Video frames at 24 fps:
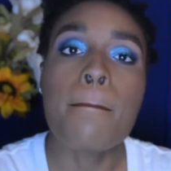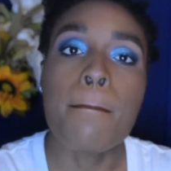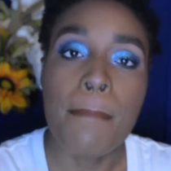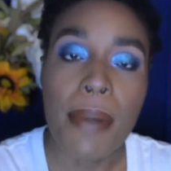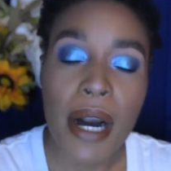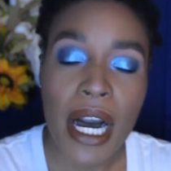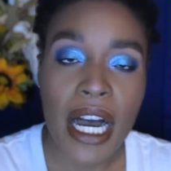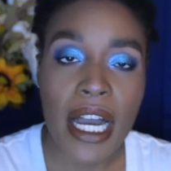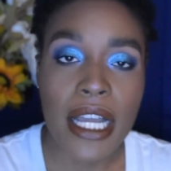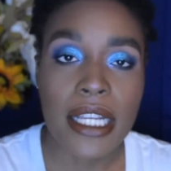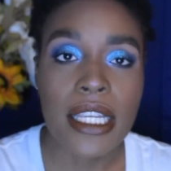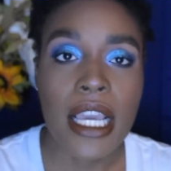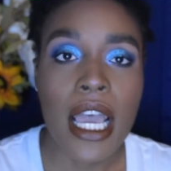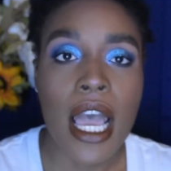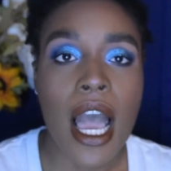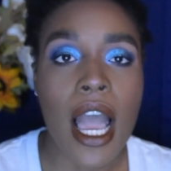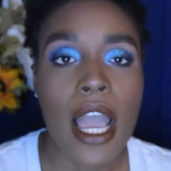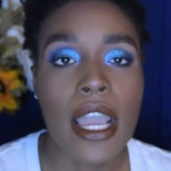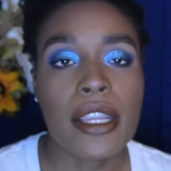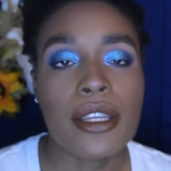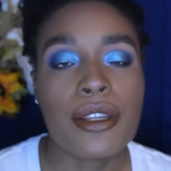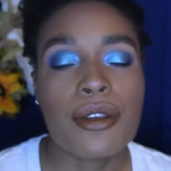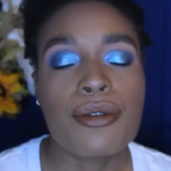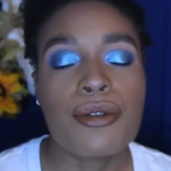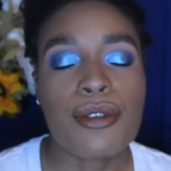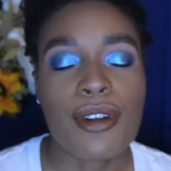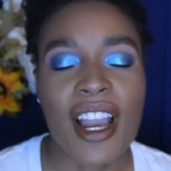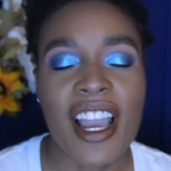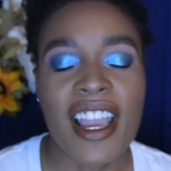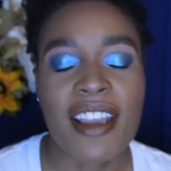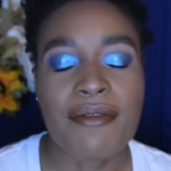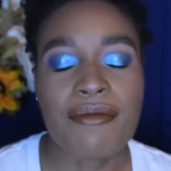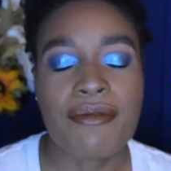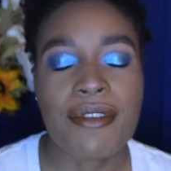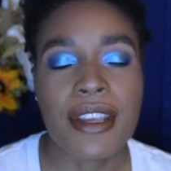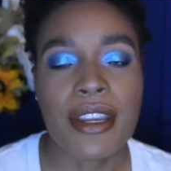But I do try
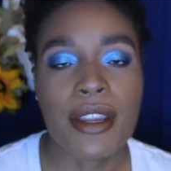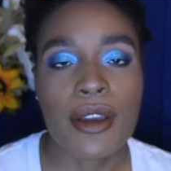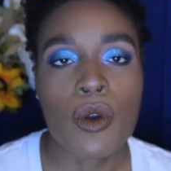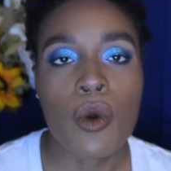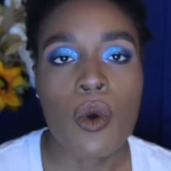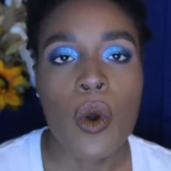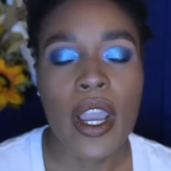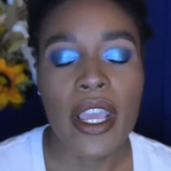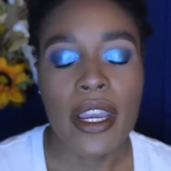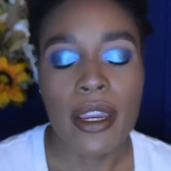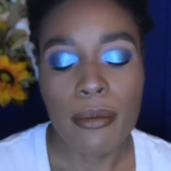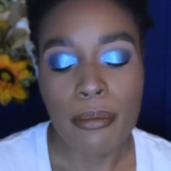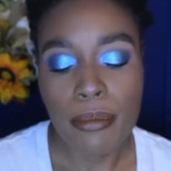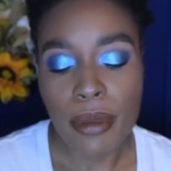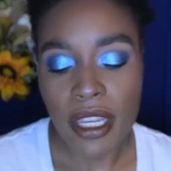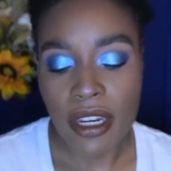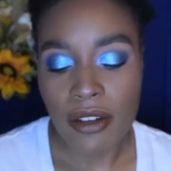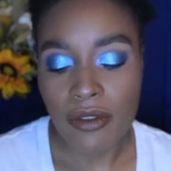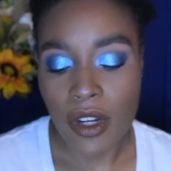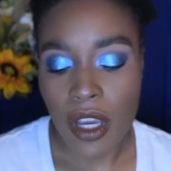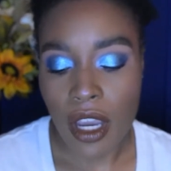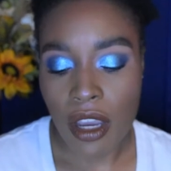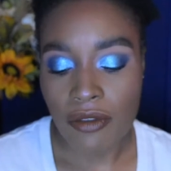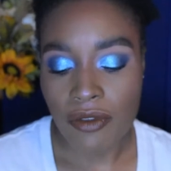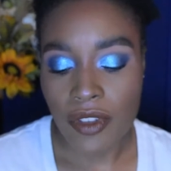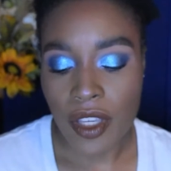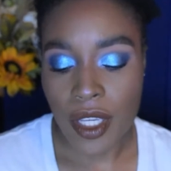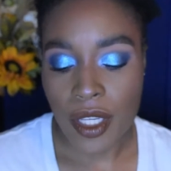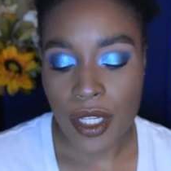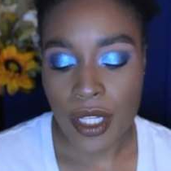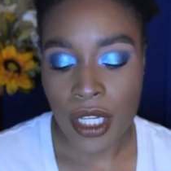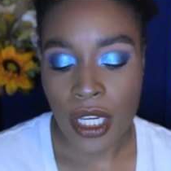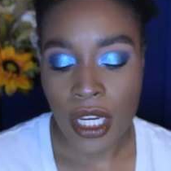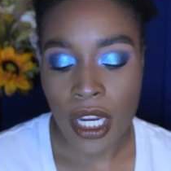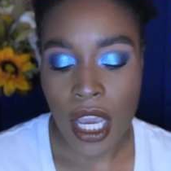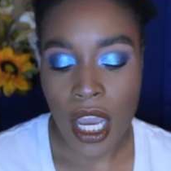and read quite a bit of
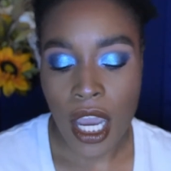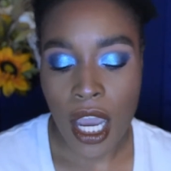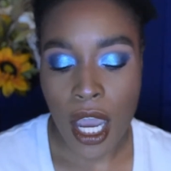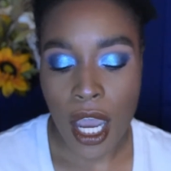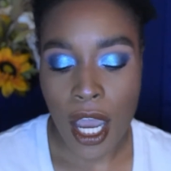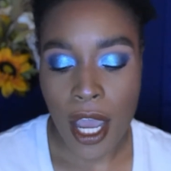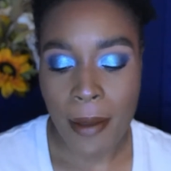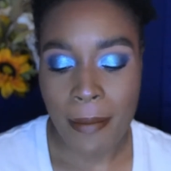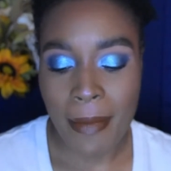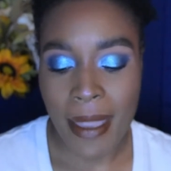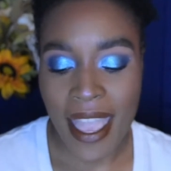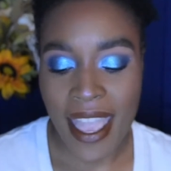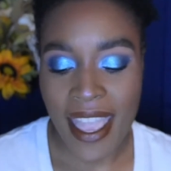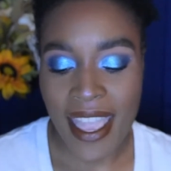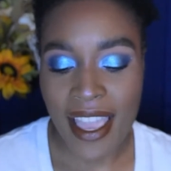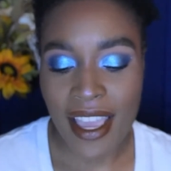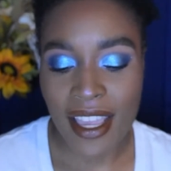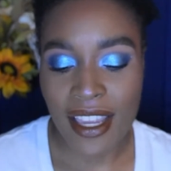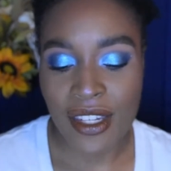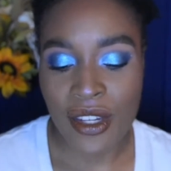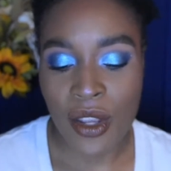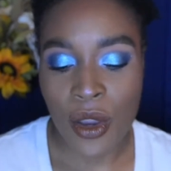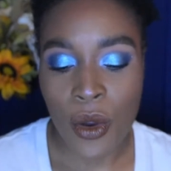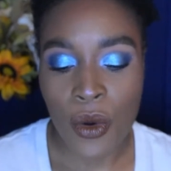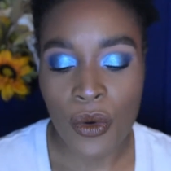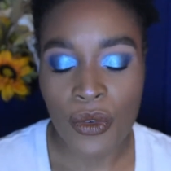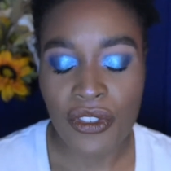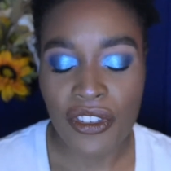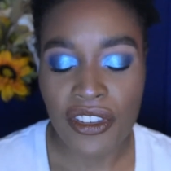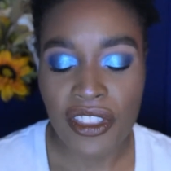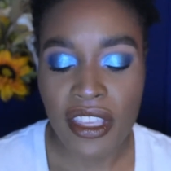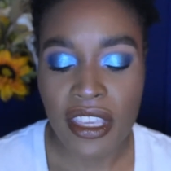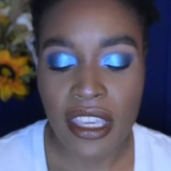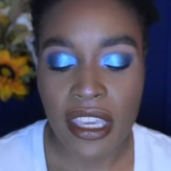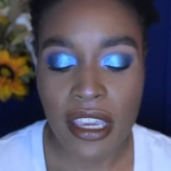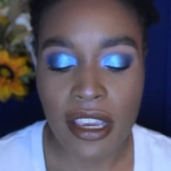nonfiction. And over
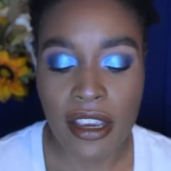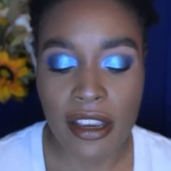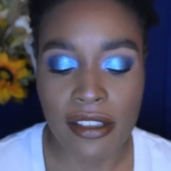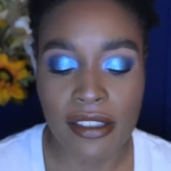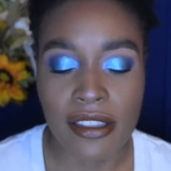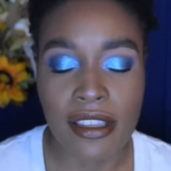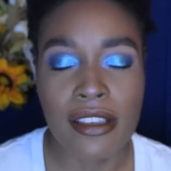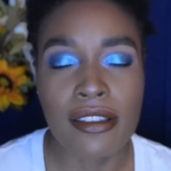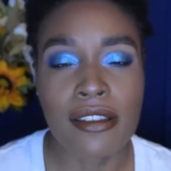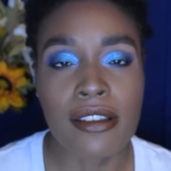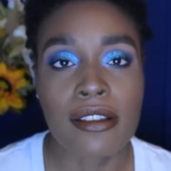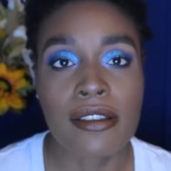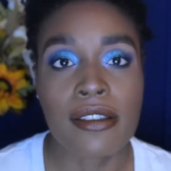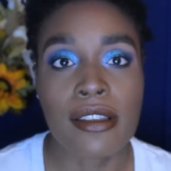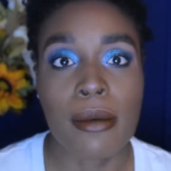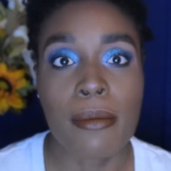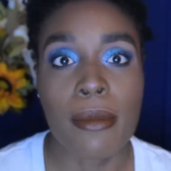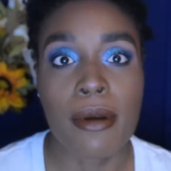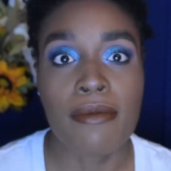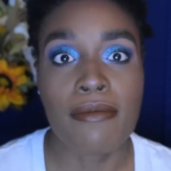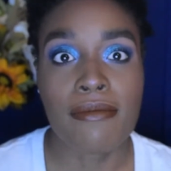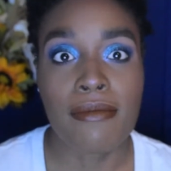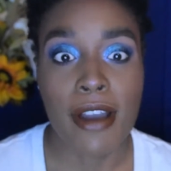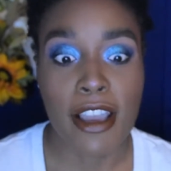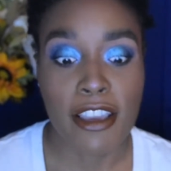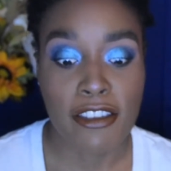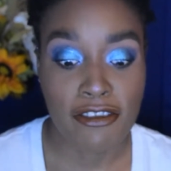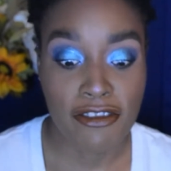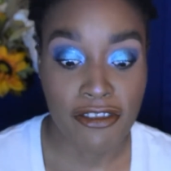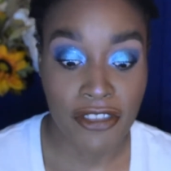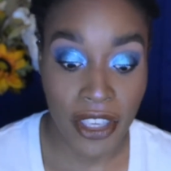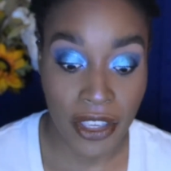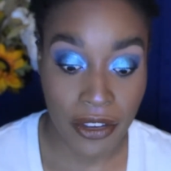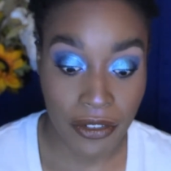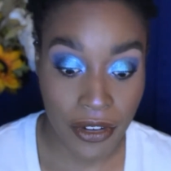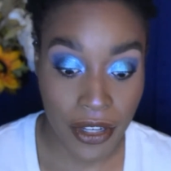the years, these are some of my
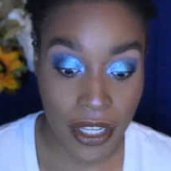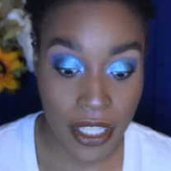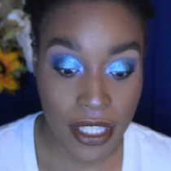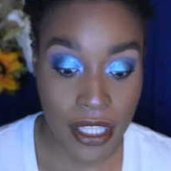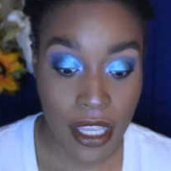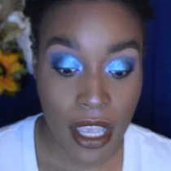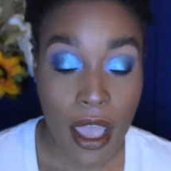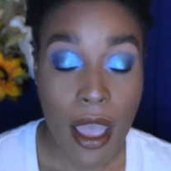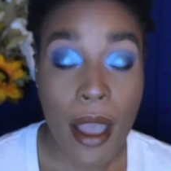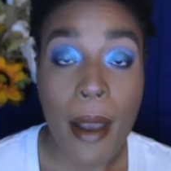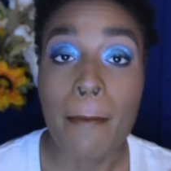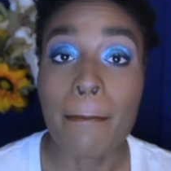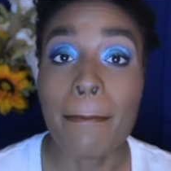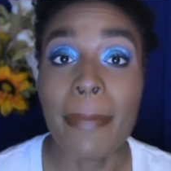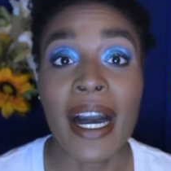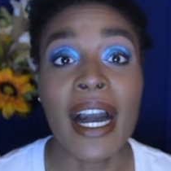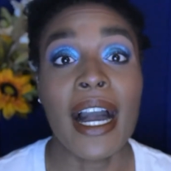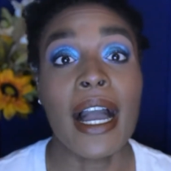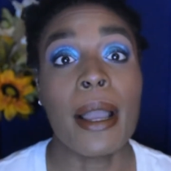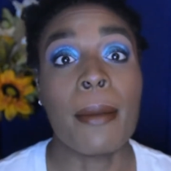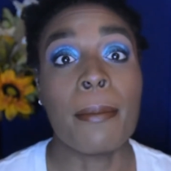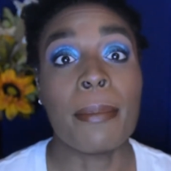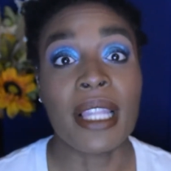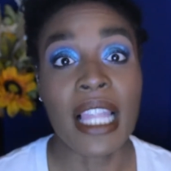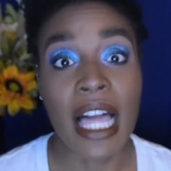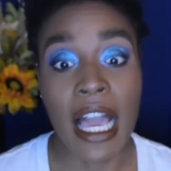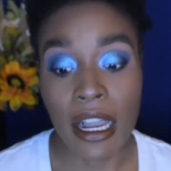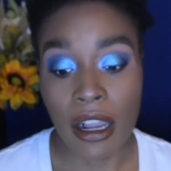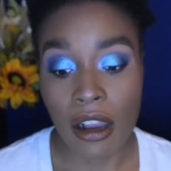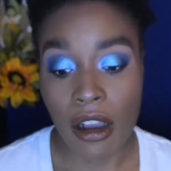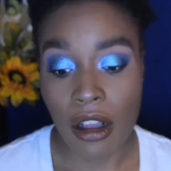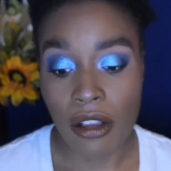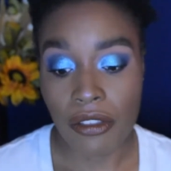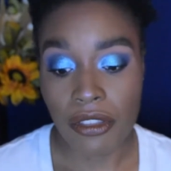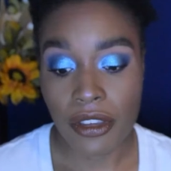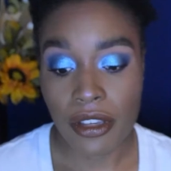favorites by Black
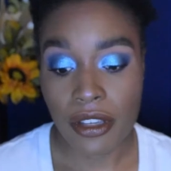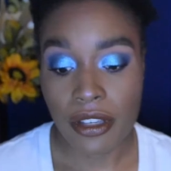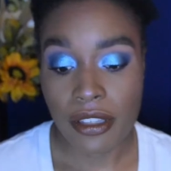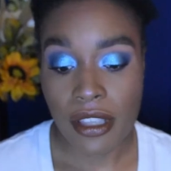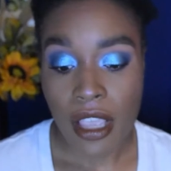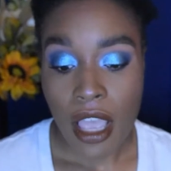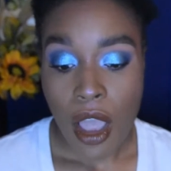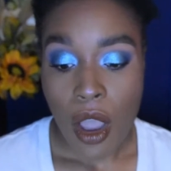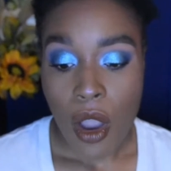authors.